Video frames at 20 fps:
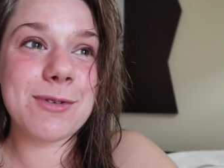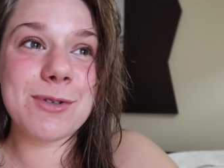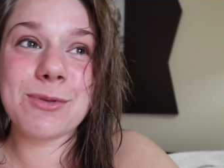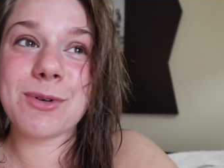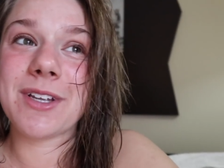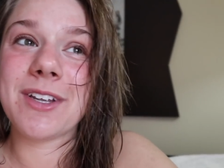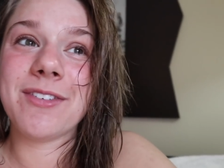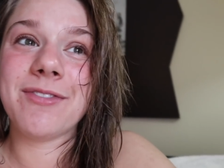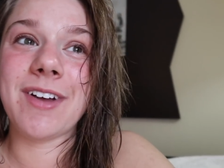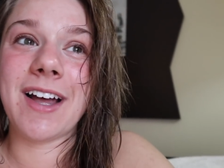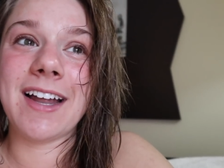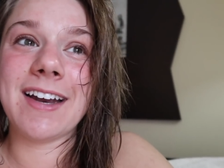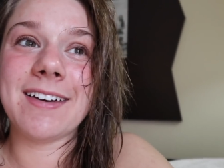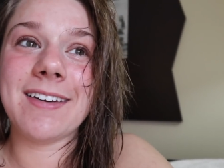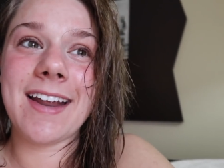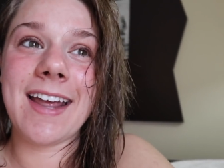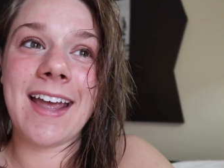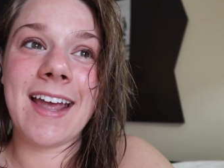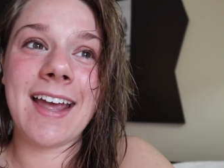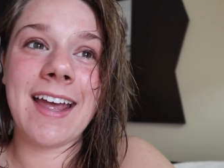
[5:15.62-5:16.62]
It was really
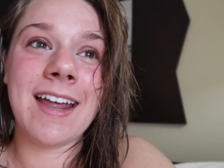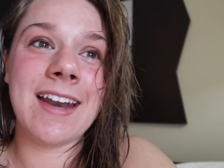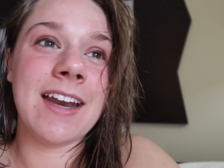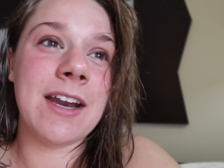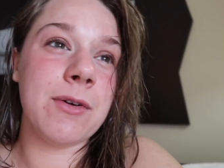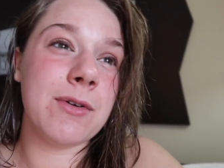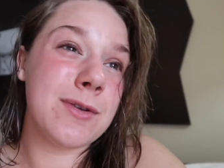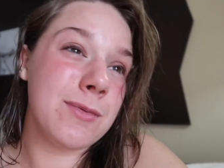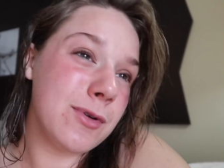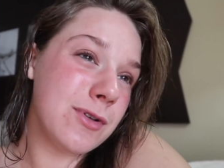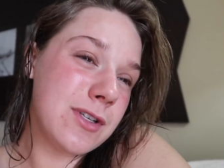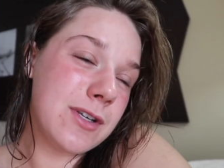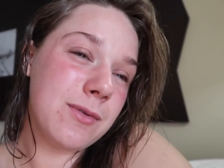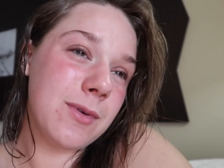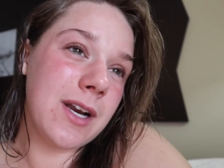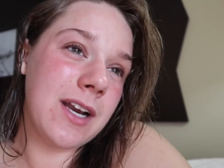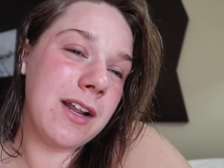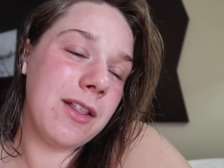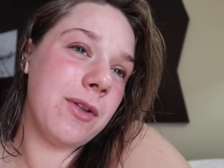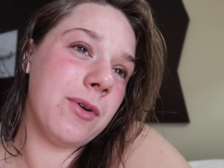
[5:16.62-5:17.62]
fun, and it was mostly
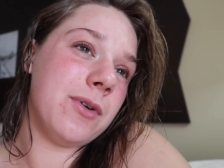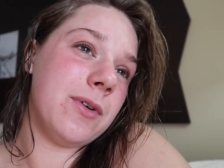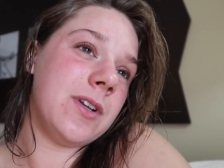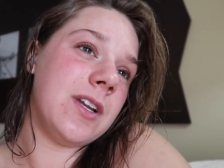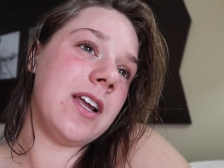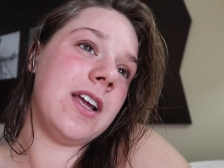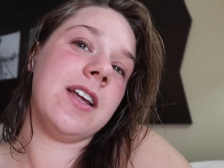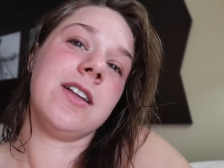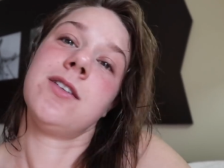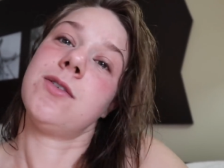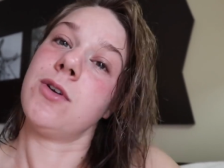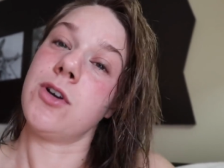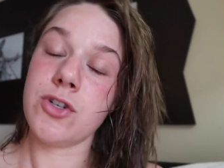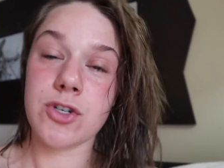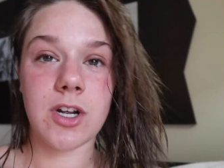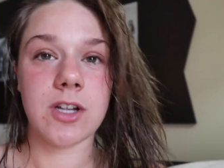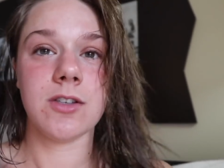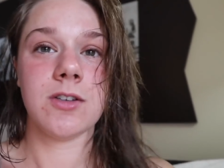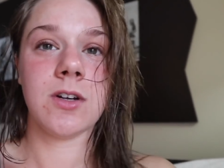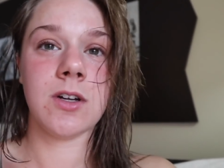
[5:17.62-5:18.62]
raining the whole day, so
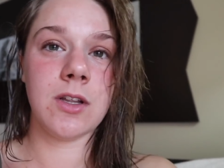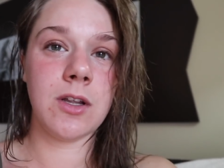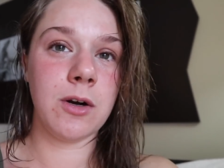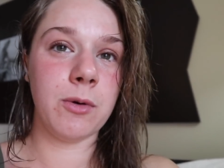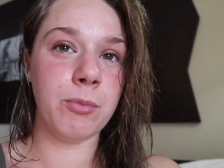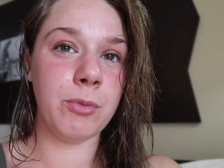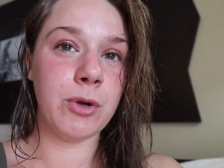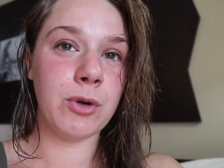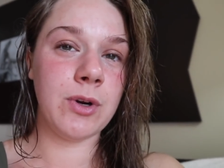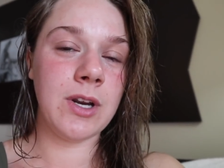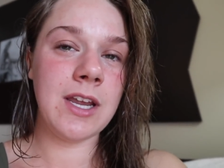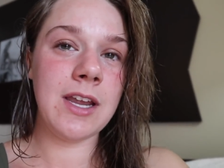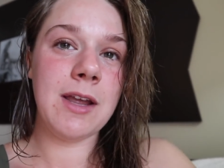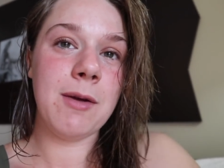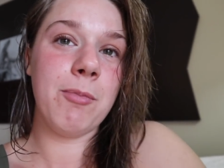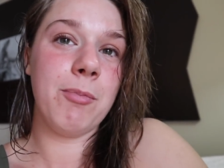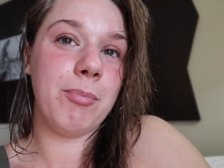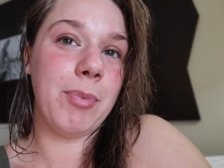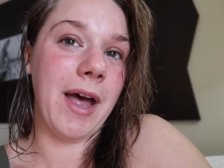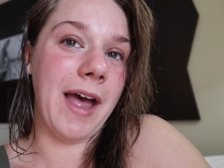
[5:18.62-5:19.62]
our shots are a little
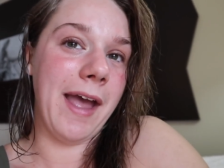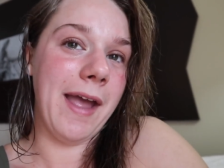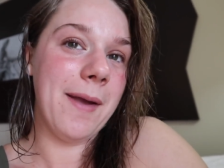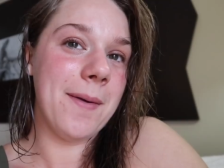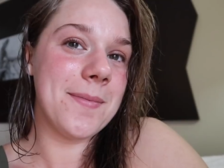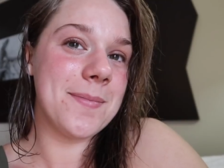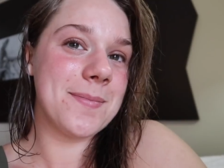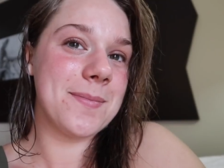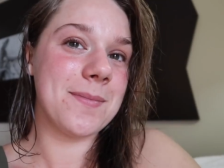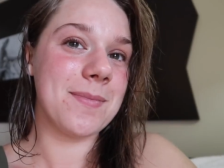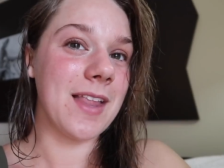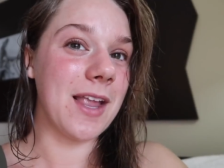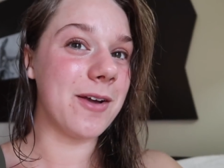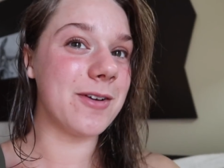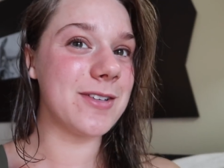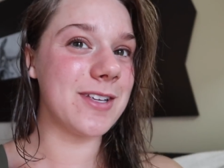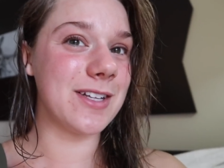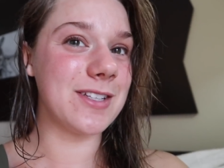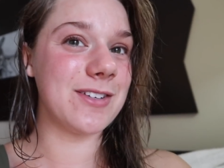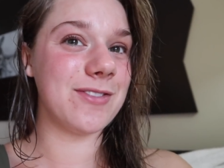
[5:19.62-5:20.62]
moody, but
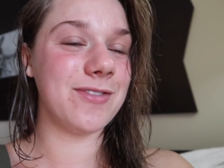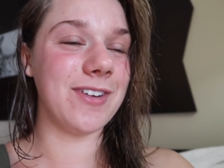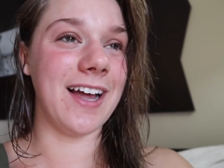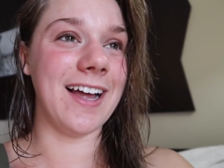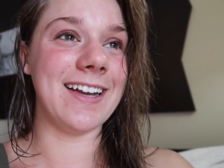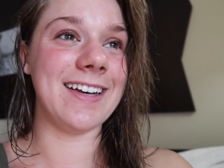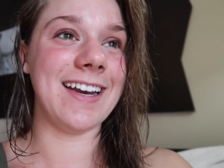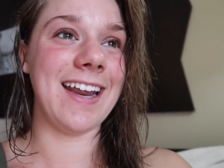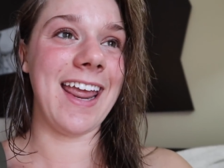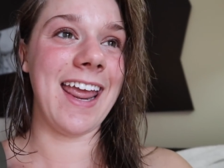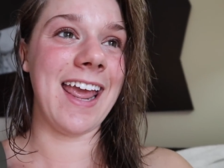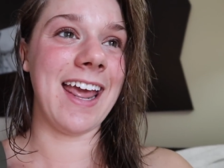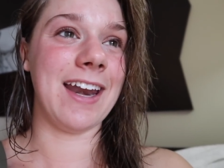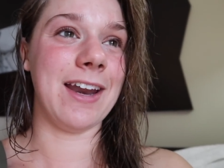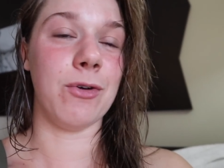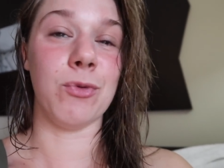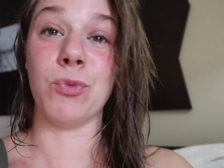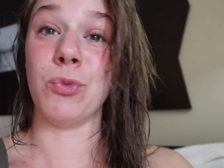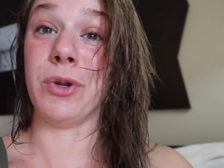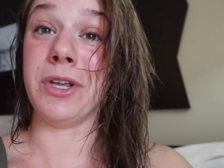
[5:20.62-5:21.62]
It was lots of fun
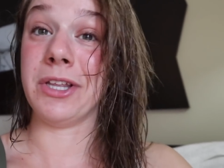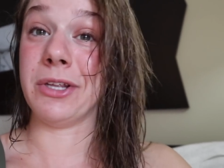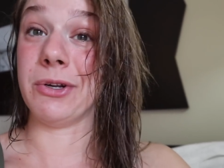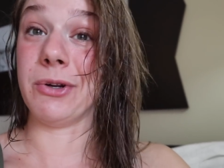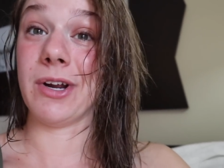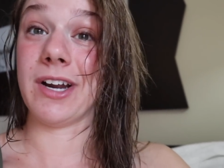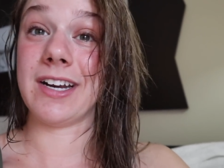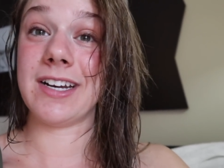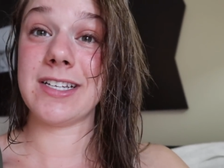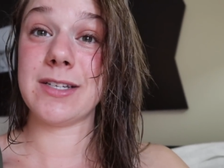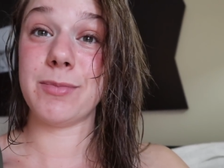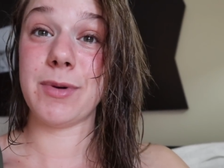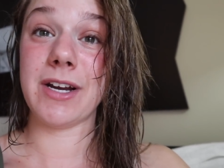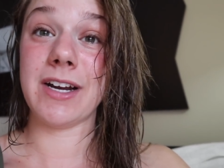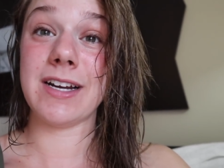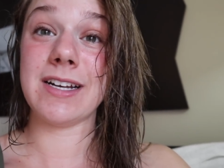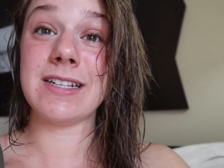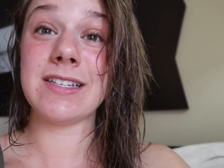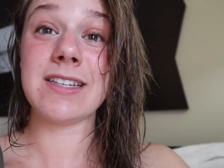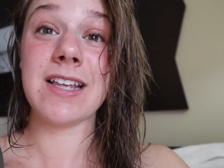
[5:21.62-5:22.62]
and a really great
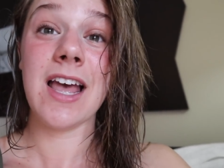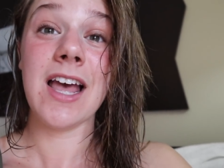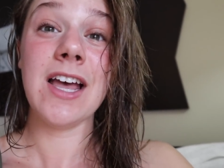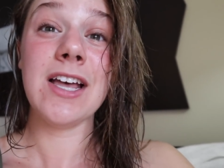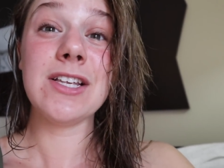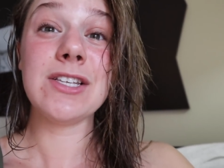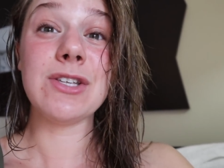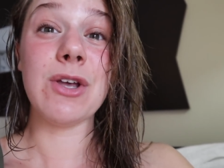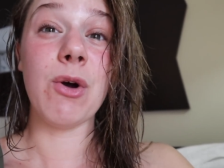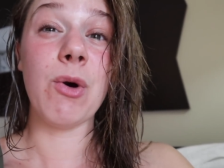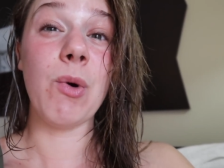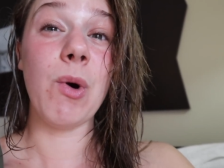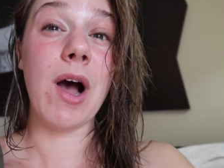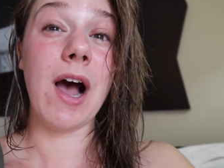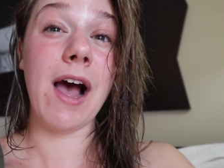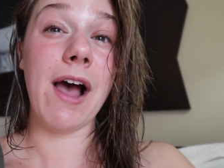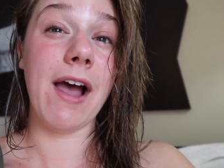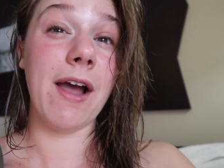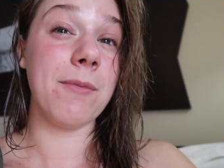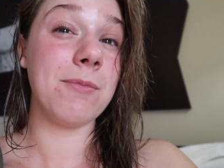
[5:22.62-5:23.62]
experience.
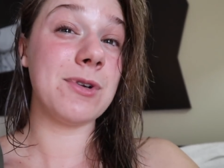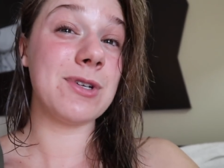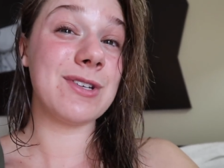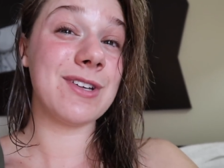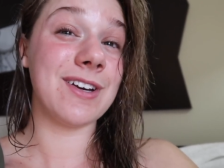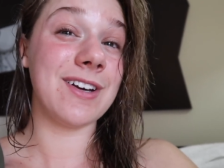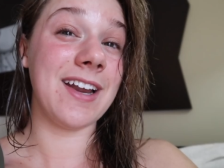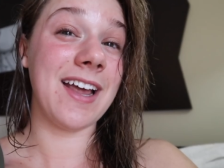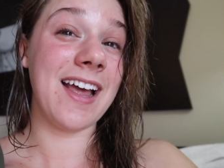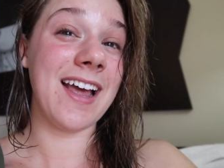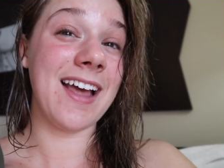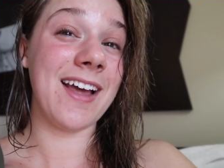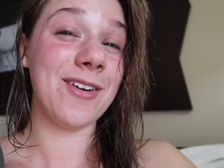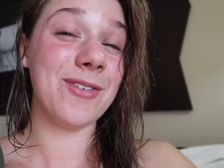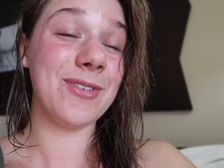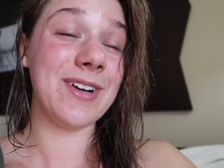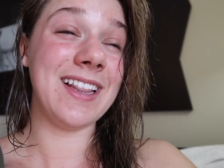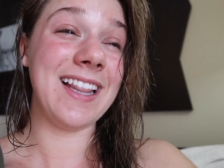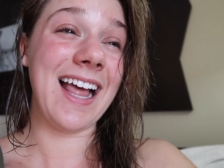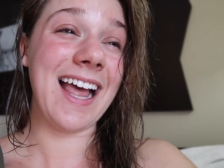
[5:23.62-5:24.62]
So I'm just gonna
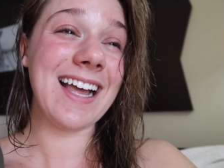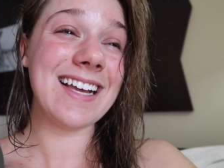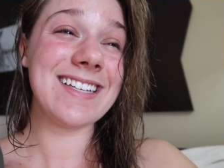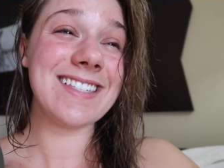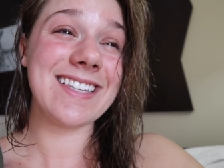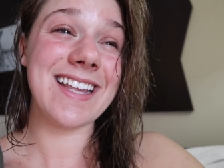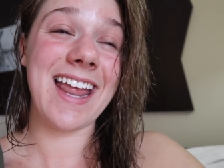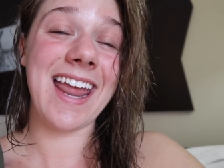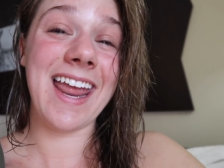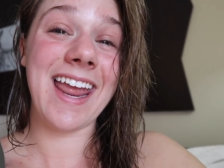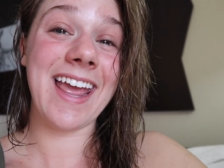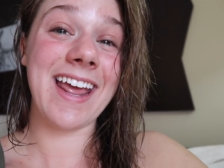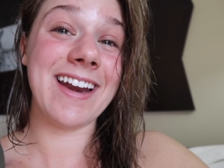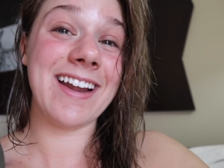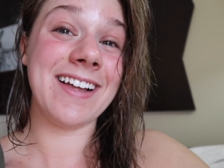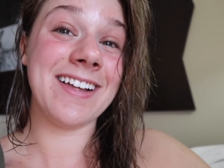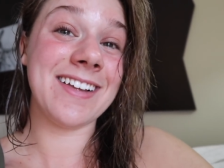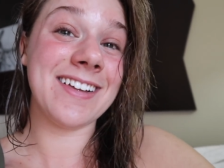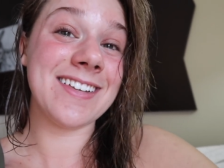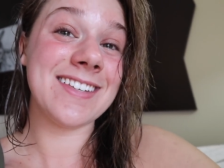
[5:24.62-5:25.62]
relax
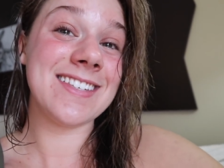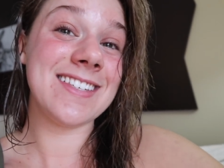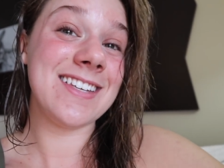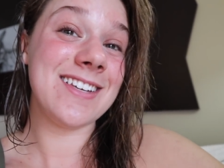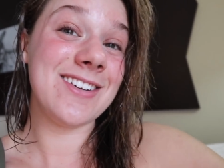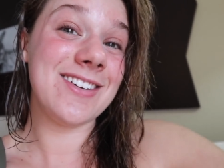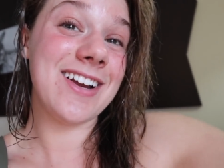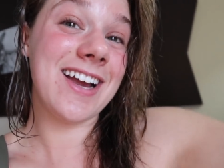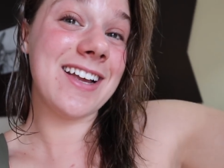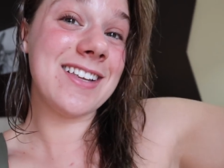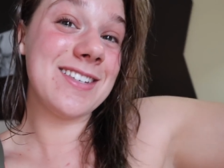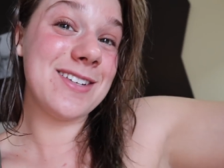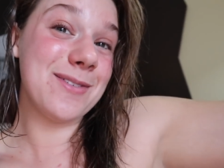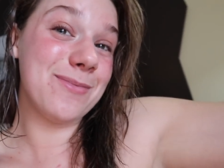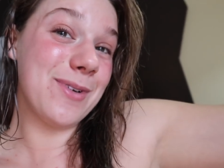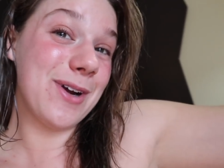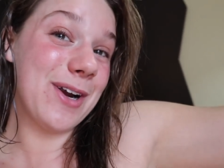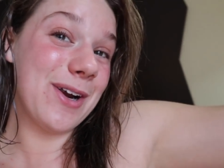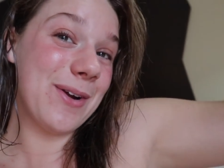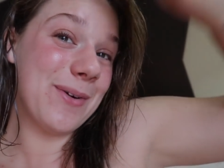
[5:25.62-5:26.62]
and I'll see you guys
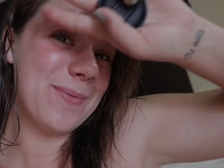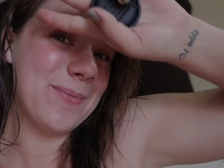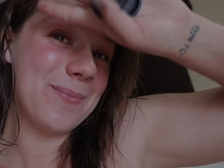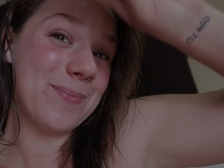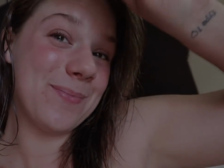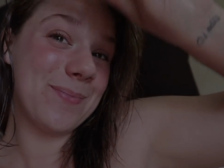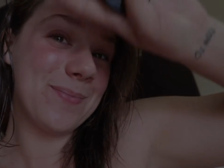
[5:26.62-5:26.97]
tomorrow.